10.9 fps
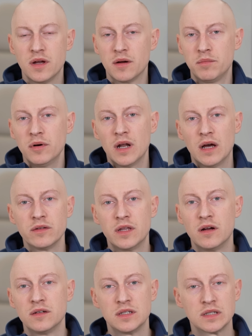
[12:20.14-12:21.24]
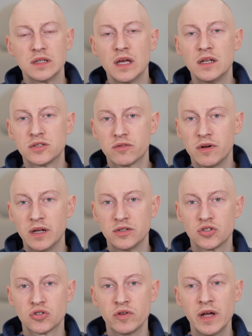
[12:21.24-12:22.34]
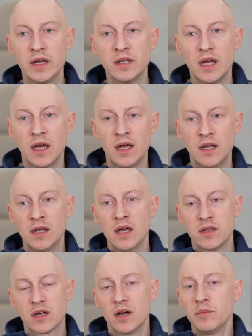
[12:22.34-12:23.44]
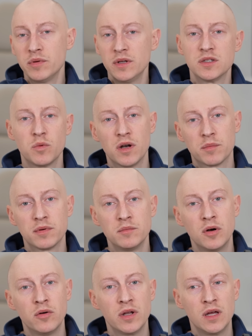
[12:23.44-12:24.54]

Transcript: they're put out there as this latest, greatest trend, and the companies want to promote